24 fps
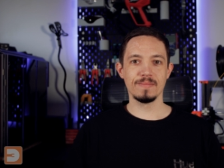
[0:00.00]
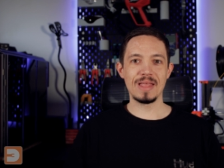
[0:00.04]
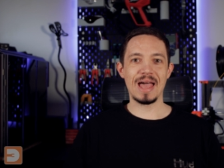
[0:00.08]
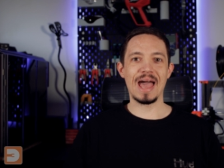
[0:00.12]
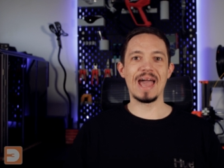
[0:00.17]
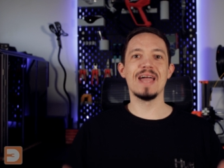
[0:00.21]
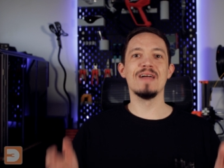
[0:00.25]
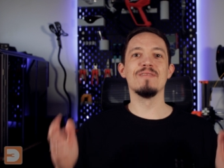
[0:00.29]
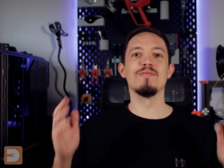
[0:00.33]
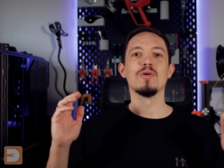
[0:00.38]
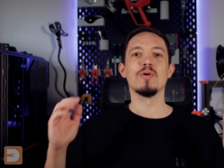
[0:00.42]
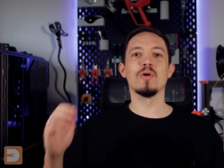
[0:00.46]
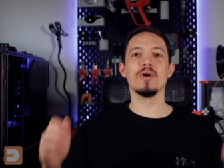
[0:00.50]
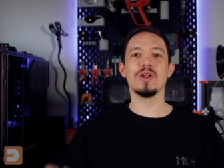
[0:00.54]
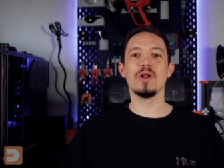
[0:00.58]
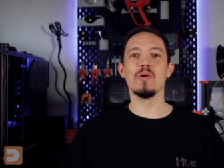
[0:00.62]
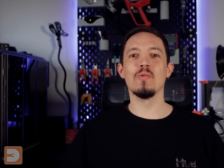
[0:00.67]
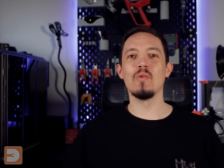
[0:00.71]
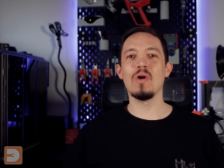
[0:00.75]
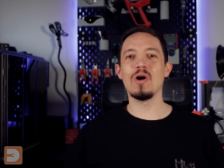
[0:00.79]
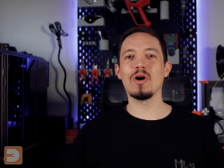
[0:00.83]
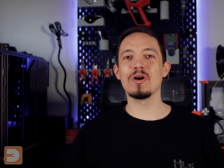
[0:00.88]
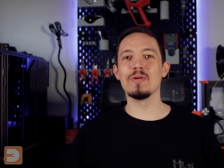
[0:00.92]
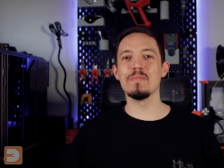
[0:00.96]
Hey everyone,
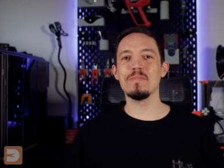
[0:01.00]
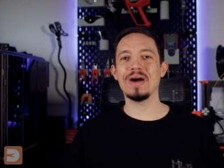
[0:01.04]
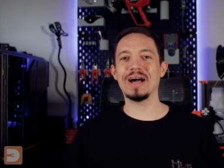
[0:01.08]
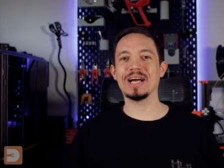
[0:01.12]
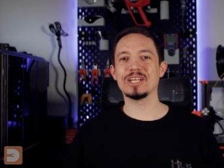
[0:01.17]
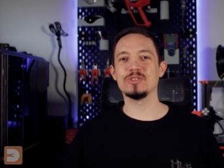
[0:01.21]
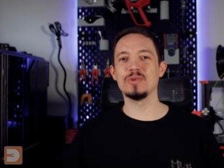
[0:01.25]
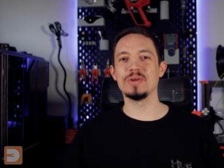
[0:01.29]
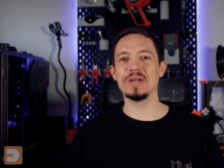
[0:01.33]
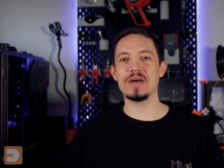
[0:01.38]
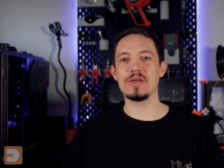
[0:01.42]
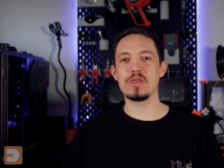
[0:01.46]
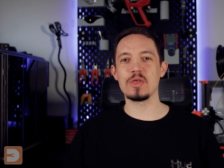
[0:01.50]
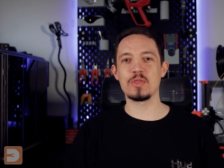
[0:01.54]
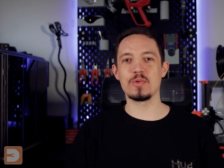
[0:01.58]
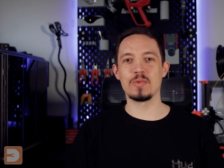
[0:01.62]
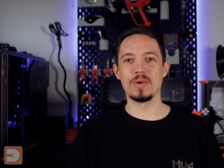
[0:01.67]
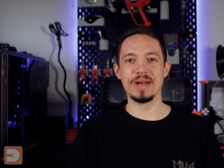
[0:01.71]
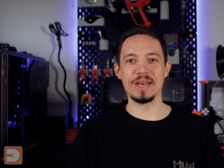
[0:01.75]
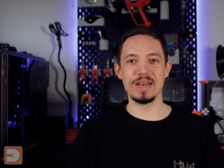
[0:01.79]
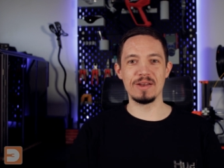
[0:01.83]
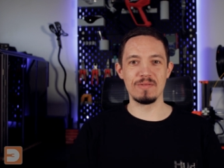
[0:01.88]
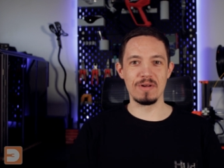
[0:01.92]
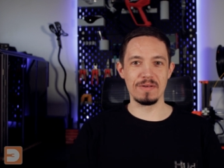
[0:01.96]
and welcome back to another
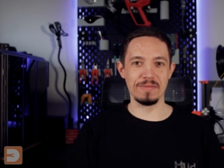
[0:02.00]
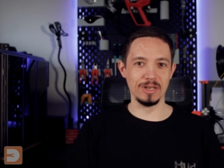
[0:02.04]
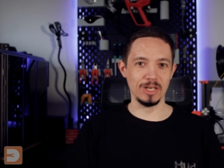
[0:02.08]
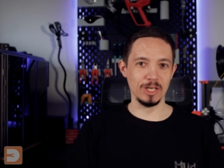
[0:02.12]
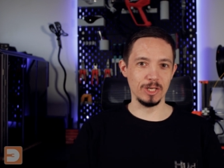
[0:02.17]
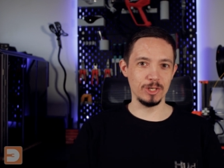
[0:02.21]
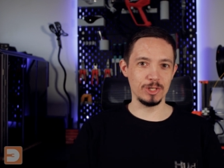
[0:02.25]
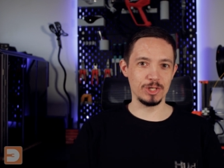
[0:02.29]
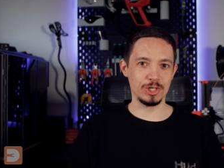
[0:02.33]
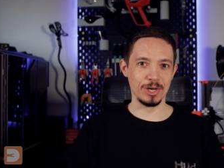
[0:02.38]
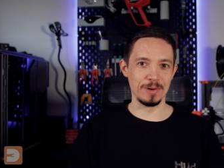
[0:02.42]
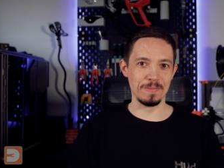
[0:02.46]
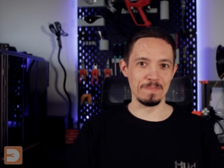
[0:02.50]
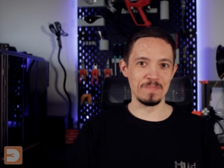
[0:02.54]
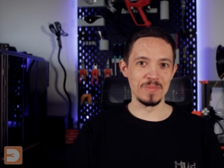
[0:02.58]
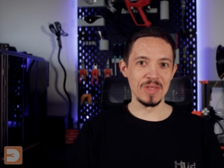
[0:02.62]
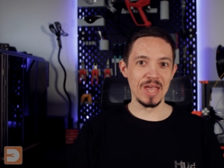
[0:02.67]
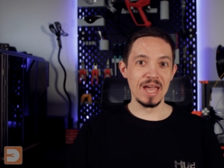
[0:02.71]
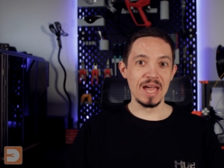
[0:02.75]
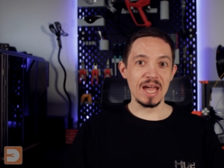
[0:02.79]
3D Revolution.